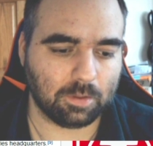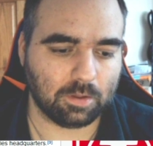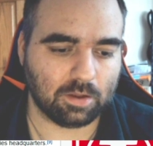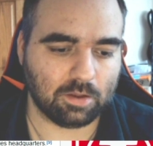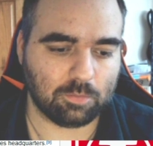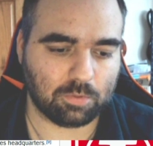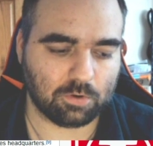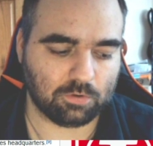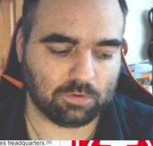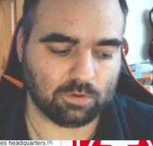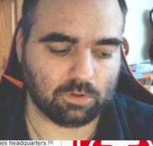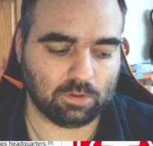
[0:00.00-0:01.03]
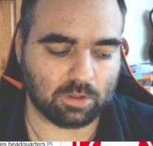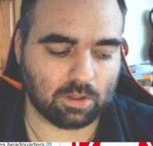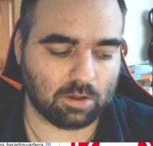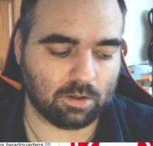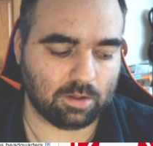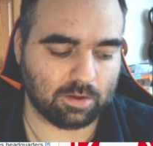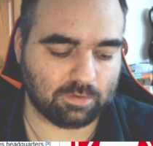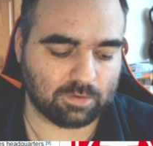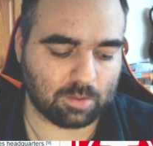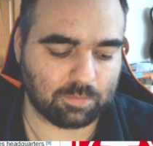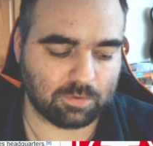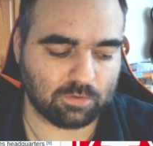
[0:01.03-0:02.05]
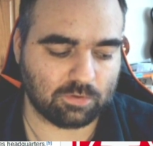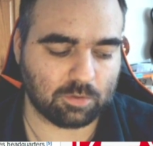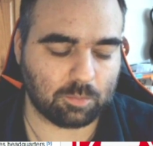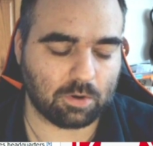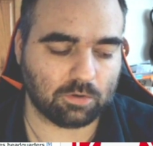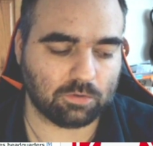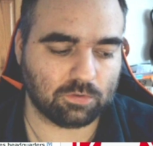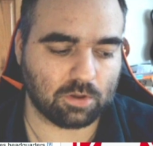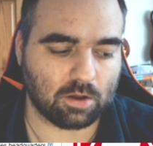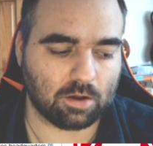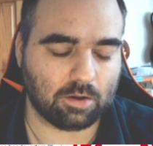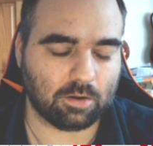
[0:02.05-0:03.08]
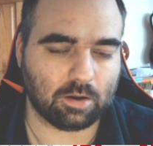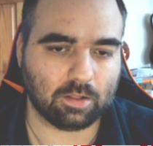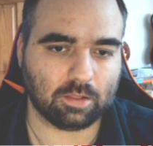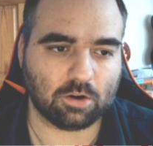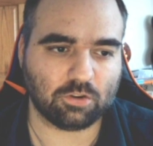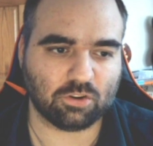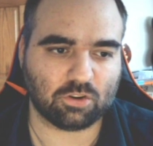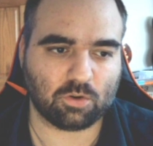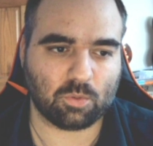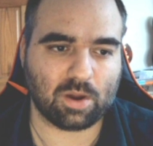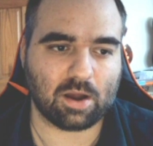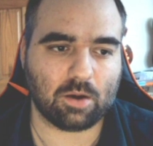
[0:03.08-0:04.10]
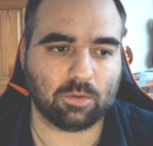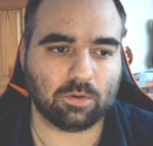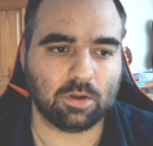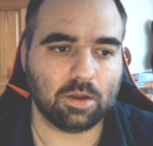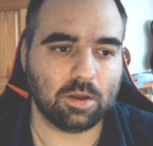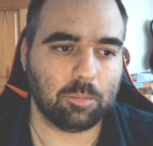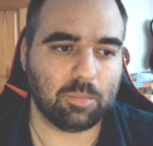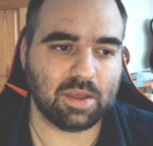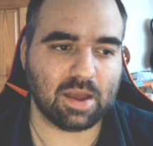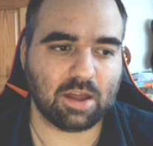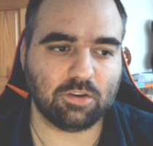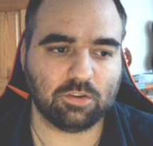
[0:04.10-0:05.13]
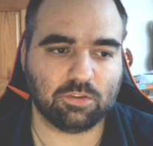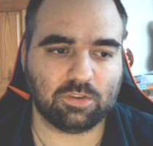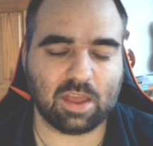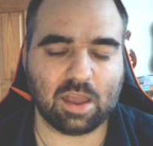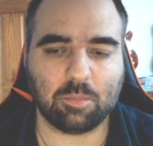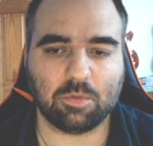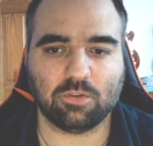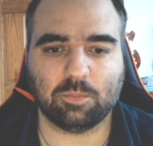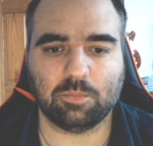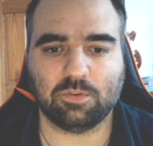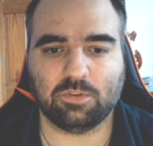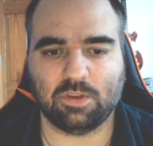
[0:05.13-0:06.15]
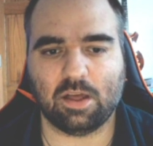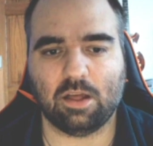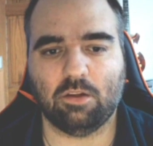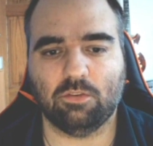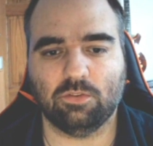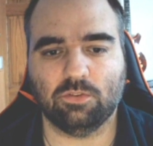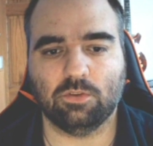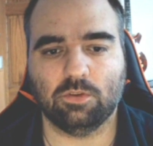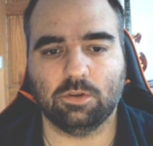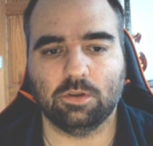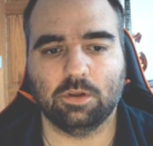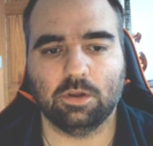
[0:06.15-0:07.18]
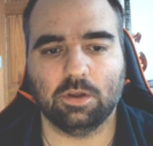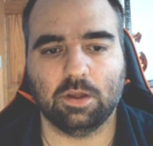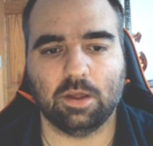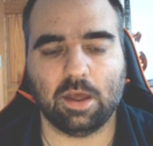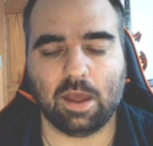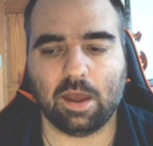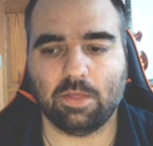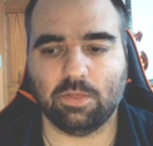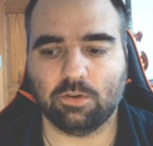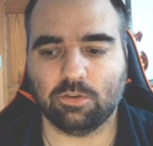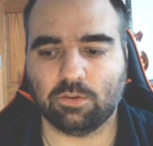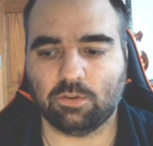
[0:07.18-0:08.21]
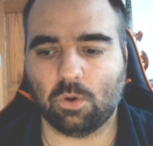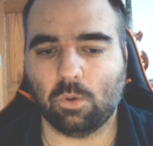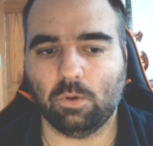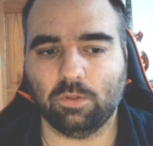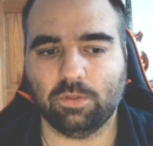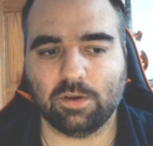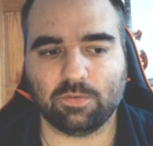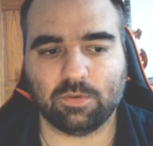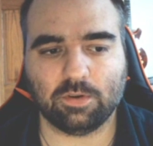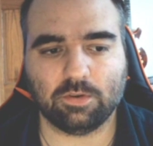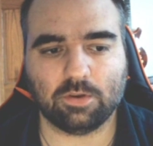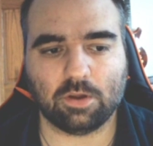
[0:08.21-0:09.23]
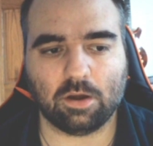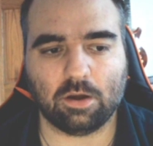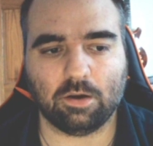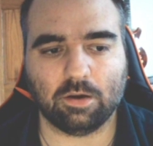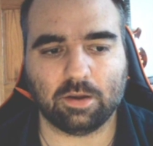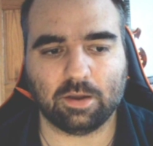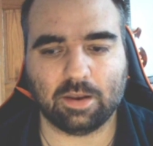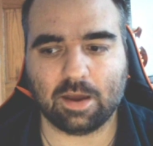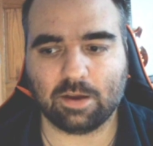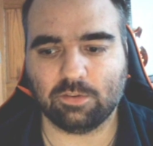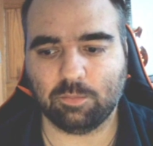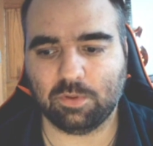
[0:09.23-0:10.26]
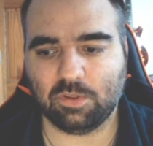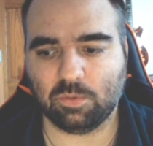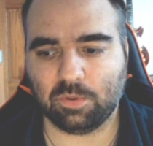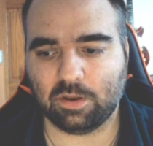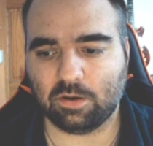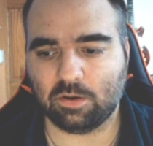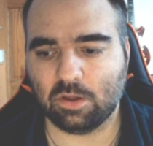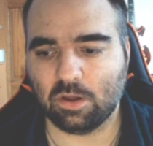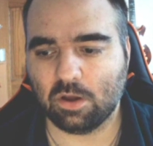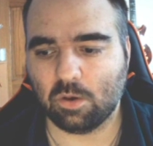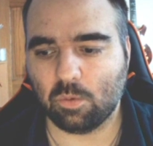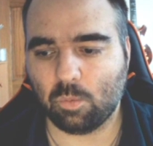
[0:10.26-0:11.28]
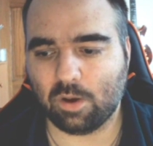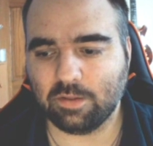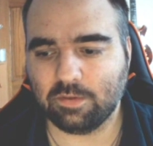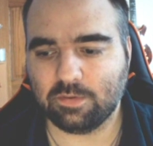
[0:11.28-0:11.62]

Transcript: his personal acceptance amongst a larger crowd beyond just gamers themselves. And there's a total different connection between it. One